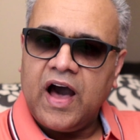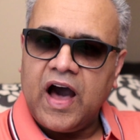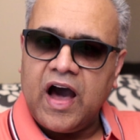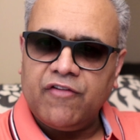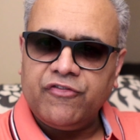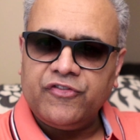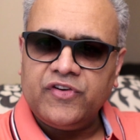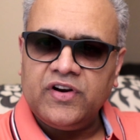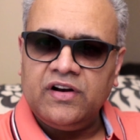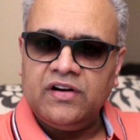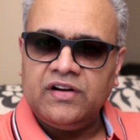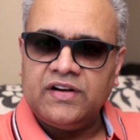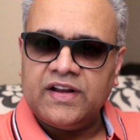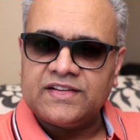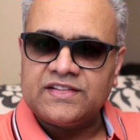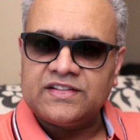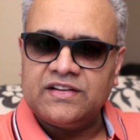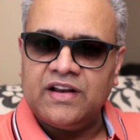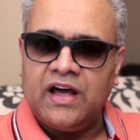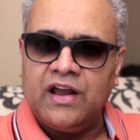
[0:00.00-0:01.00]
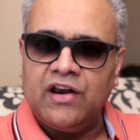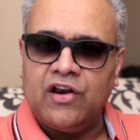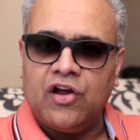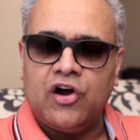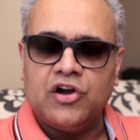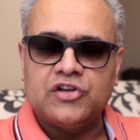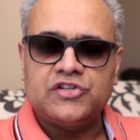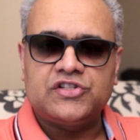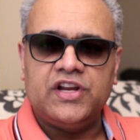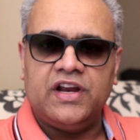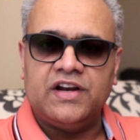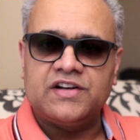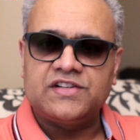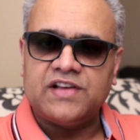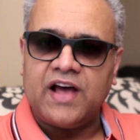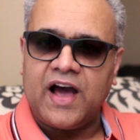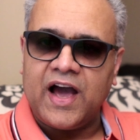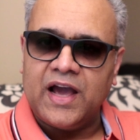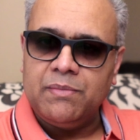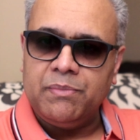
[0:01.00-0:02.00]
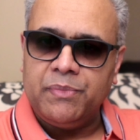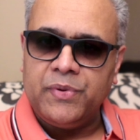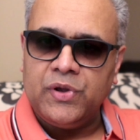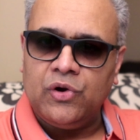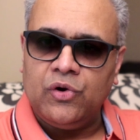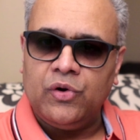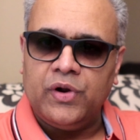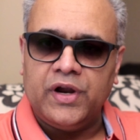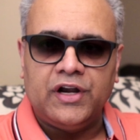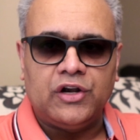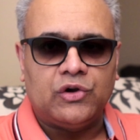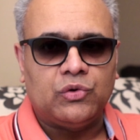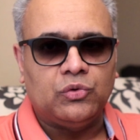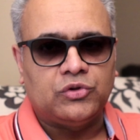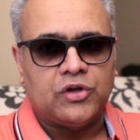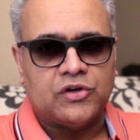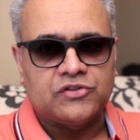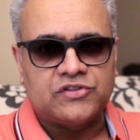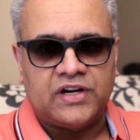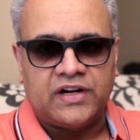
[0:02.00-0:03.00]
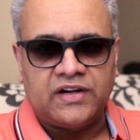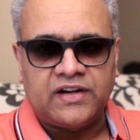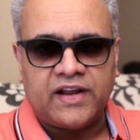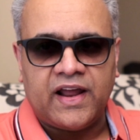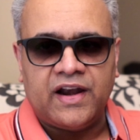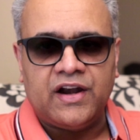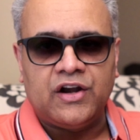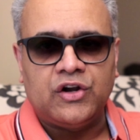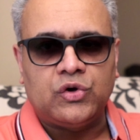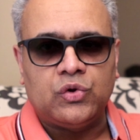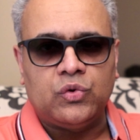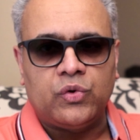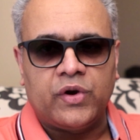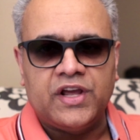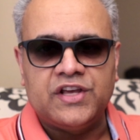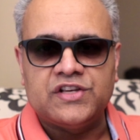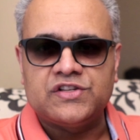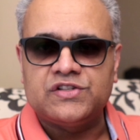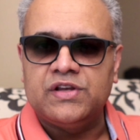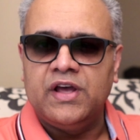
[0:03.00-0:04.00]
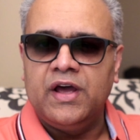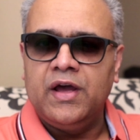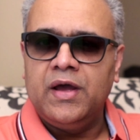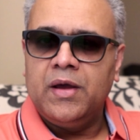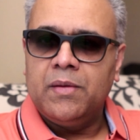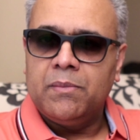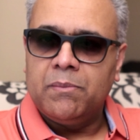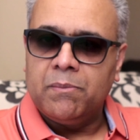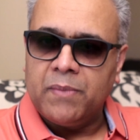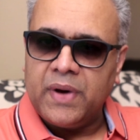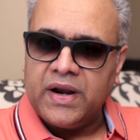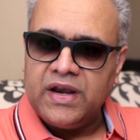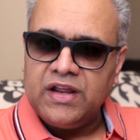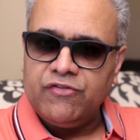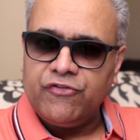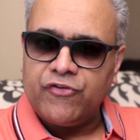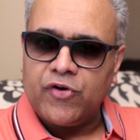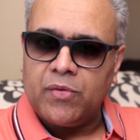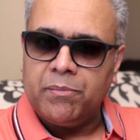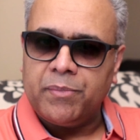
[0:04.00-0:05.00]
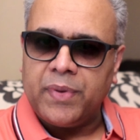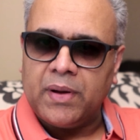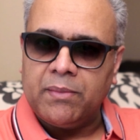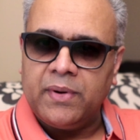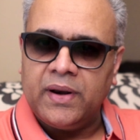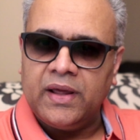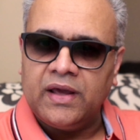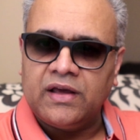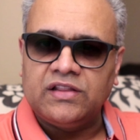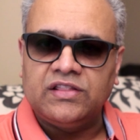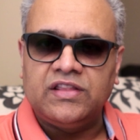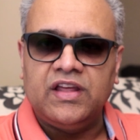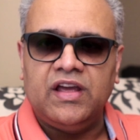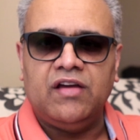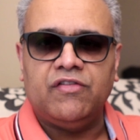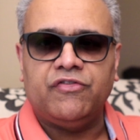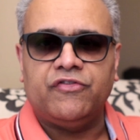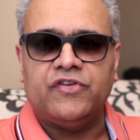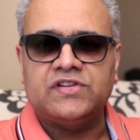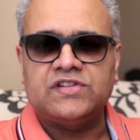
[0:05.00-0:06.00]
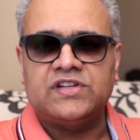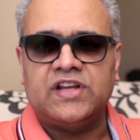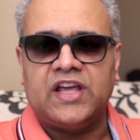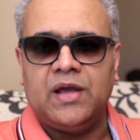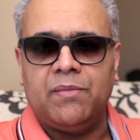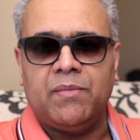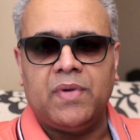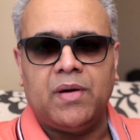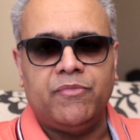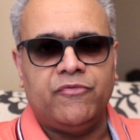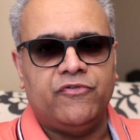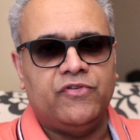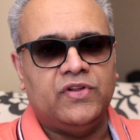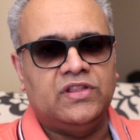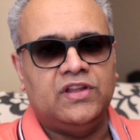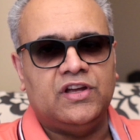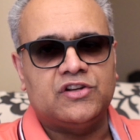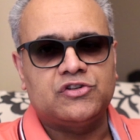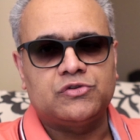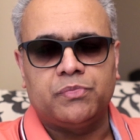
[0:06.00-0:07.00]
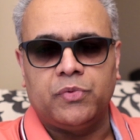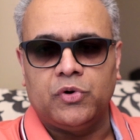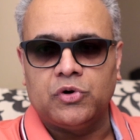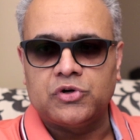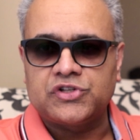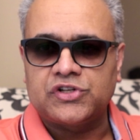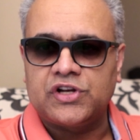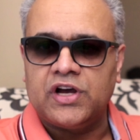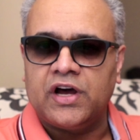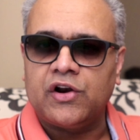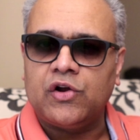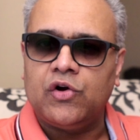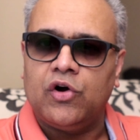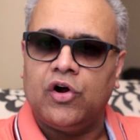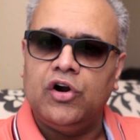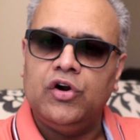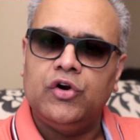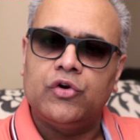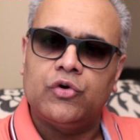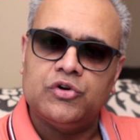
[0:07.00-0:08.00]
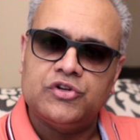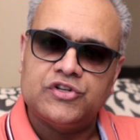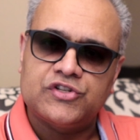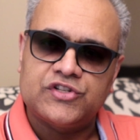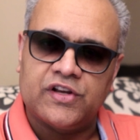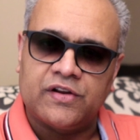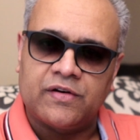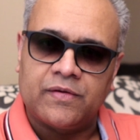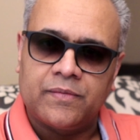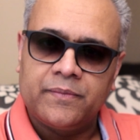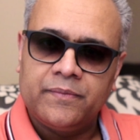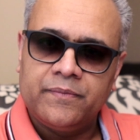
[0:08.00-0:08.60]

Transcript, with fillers: After Tesla launched its I P O in two thousand ten to raise money from public, they first came up with their sports car called Roadster.